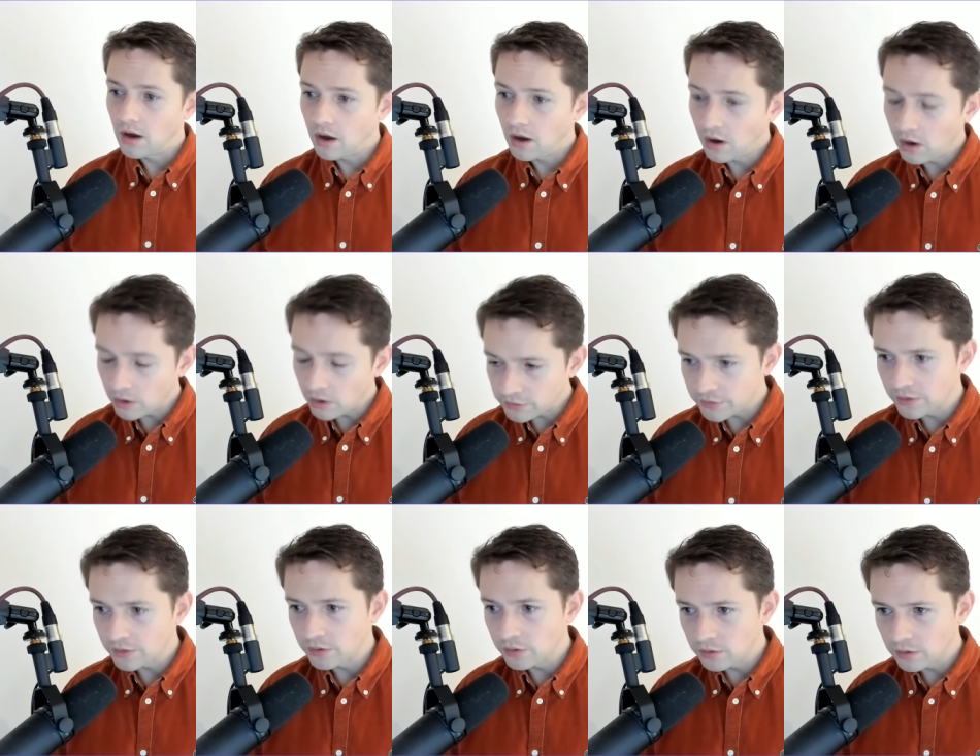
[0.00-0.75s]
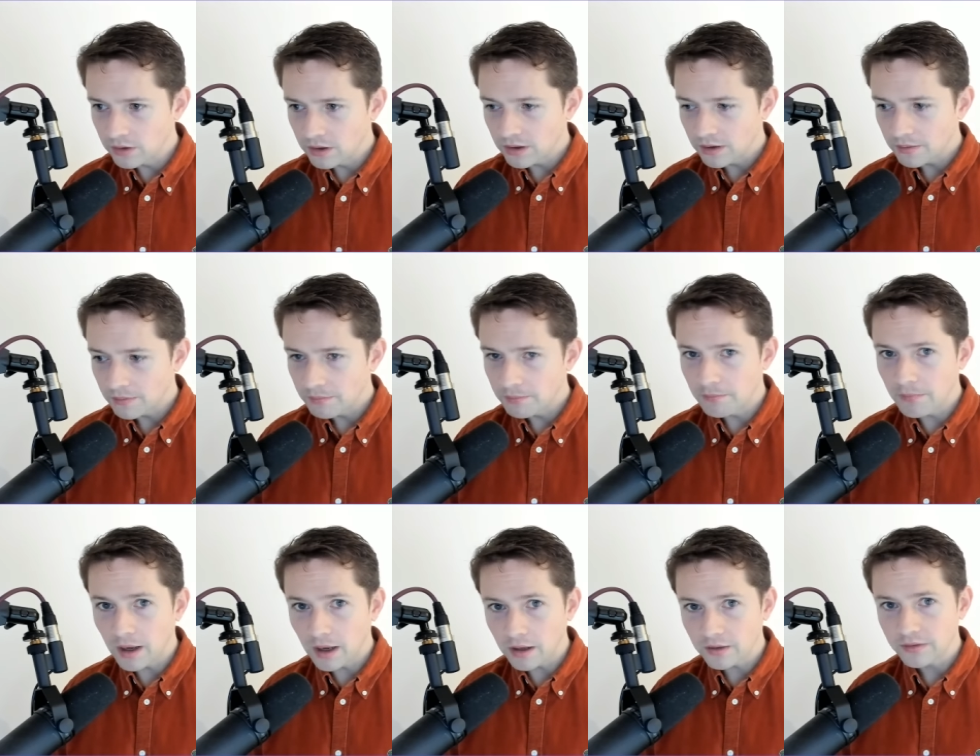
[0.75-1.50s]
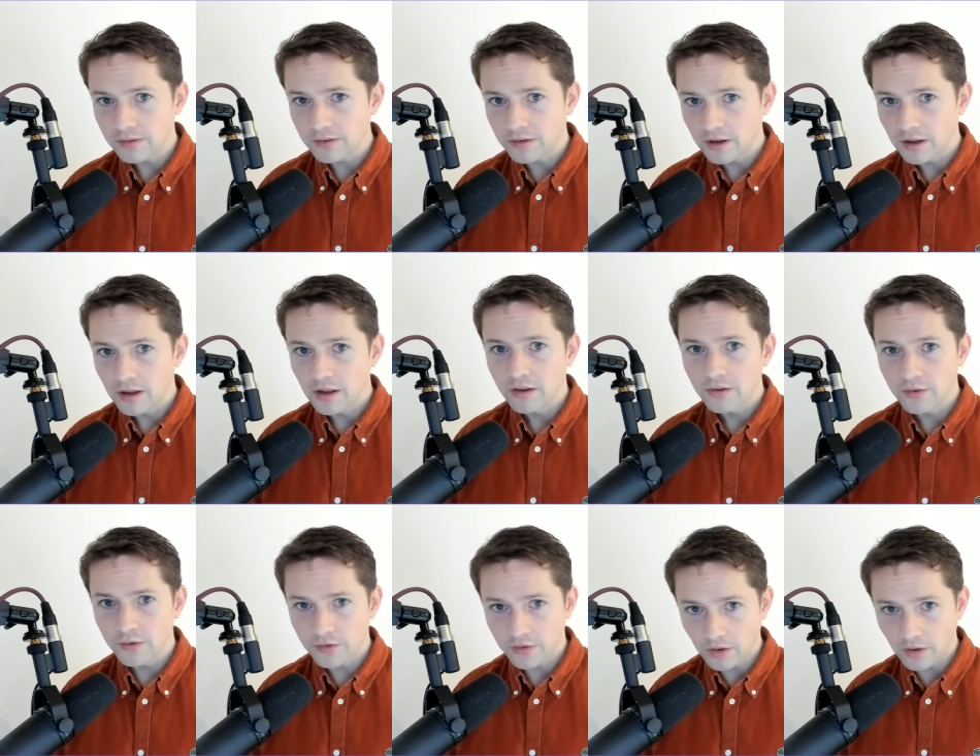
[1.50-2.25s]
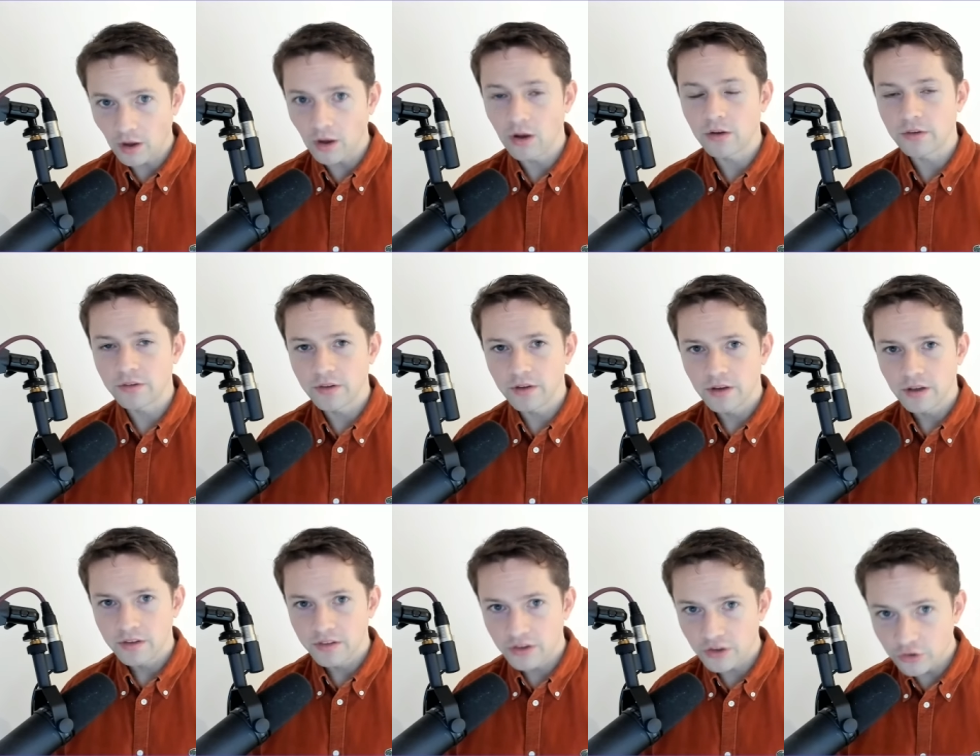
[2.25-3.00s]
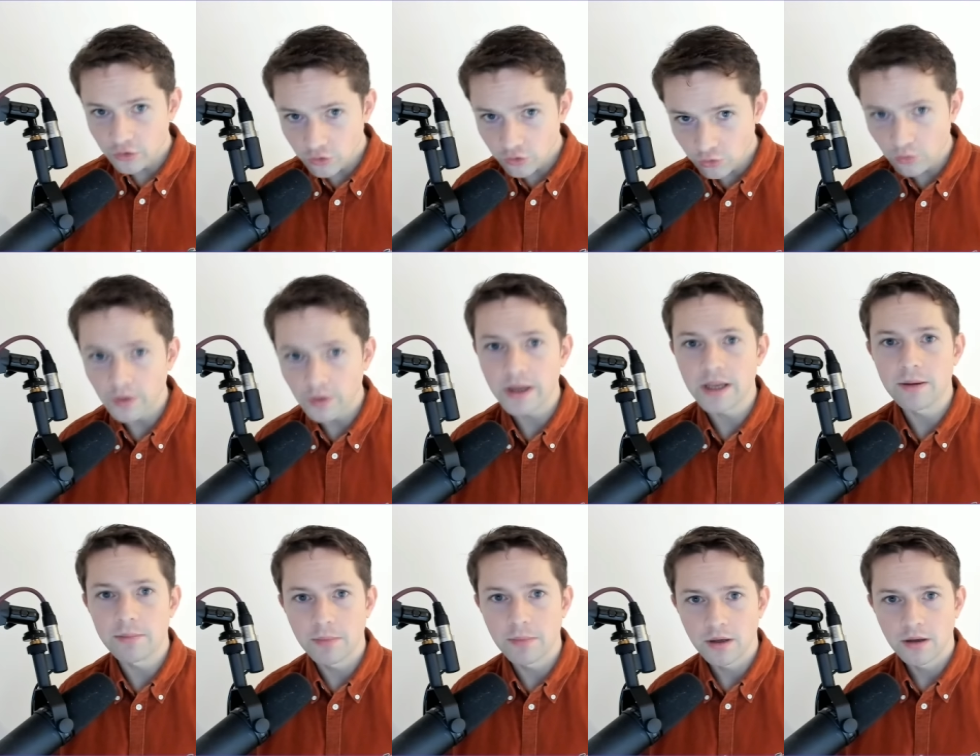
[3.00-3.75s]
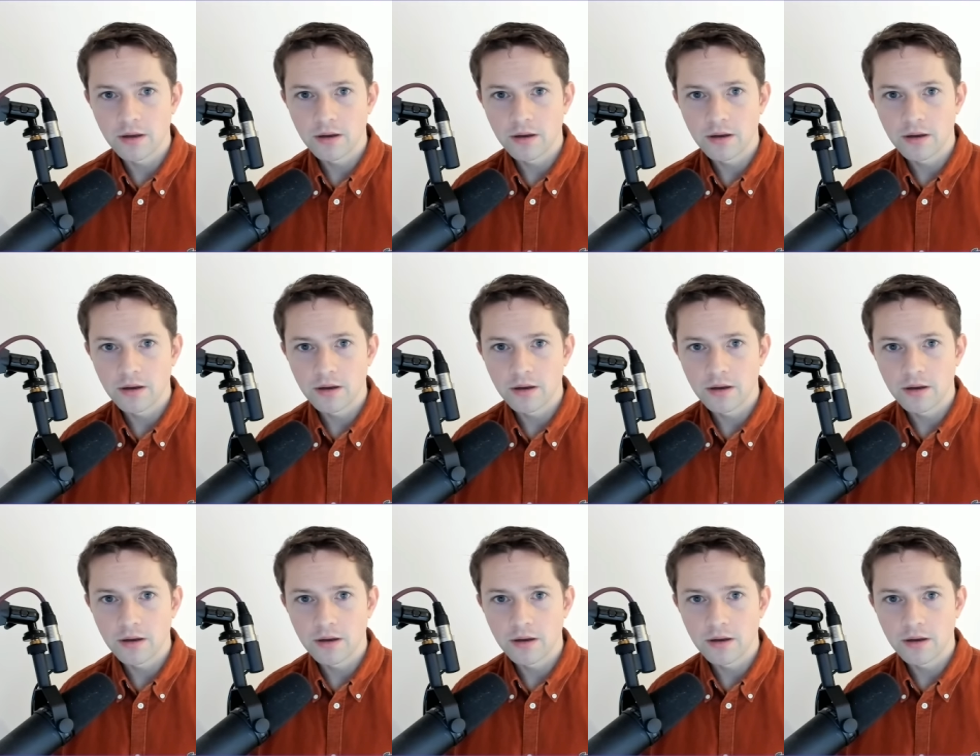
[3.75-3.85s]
Arsenal must start to dream.